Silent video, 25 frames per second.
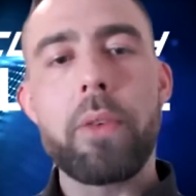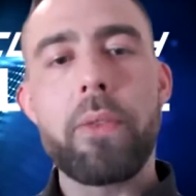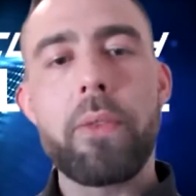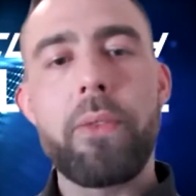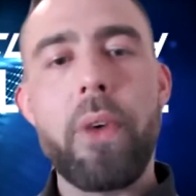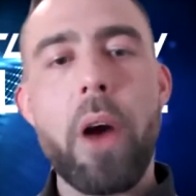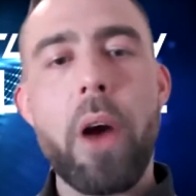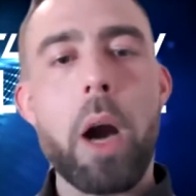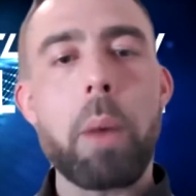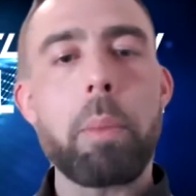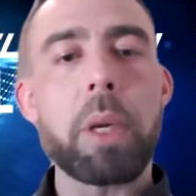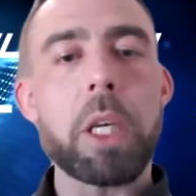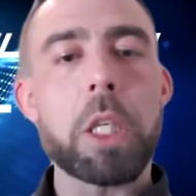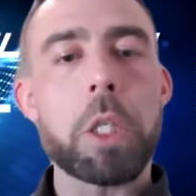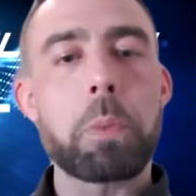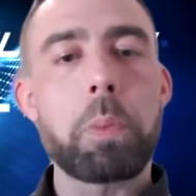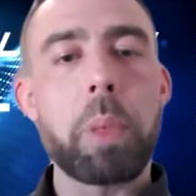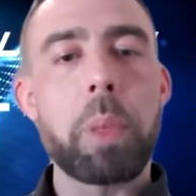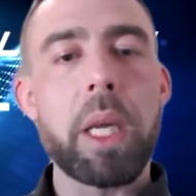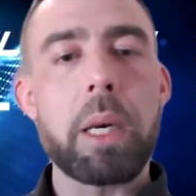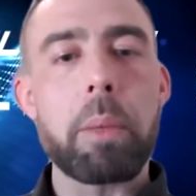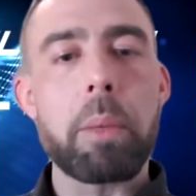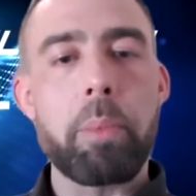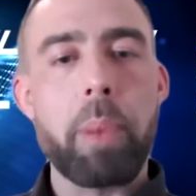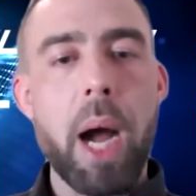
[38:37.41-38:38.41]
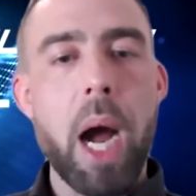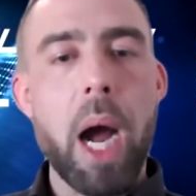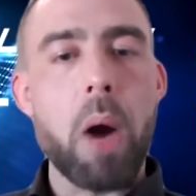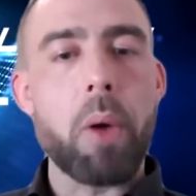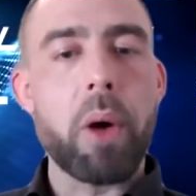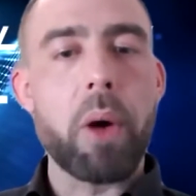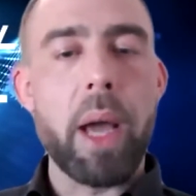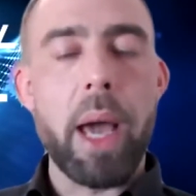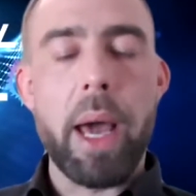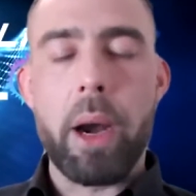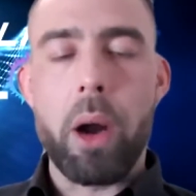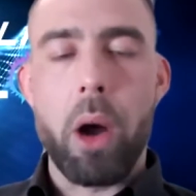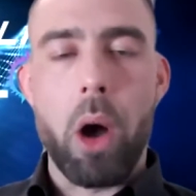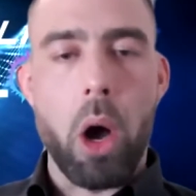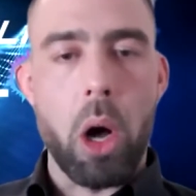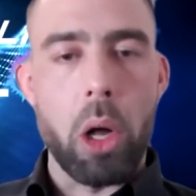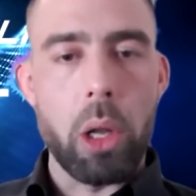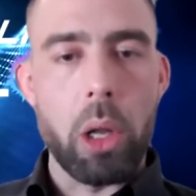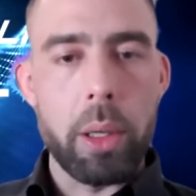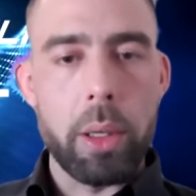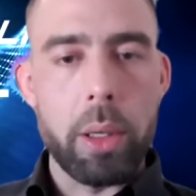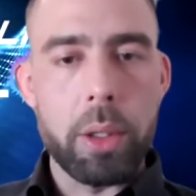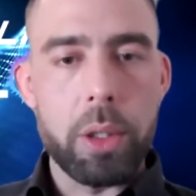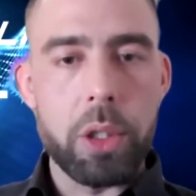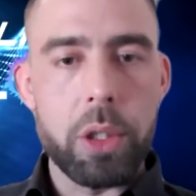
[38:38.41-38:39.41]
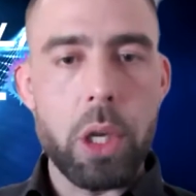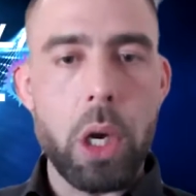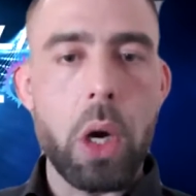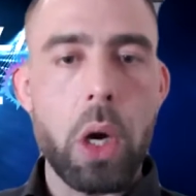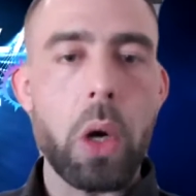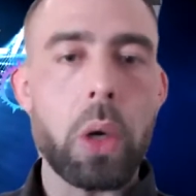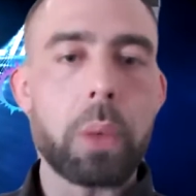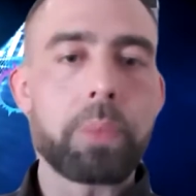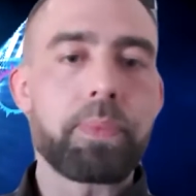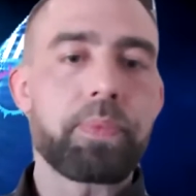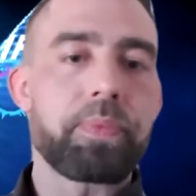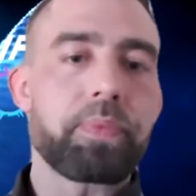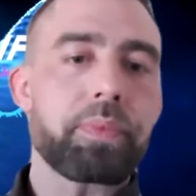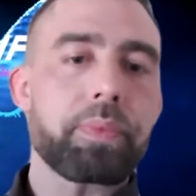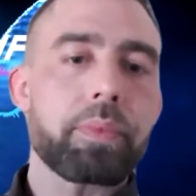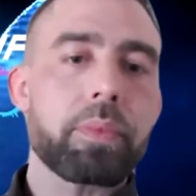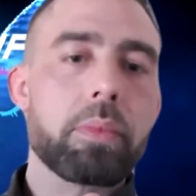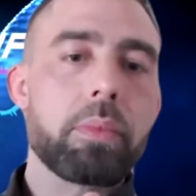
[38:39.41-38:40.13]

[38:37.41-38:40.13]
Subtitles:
farming speed and power at all. So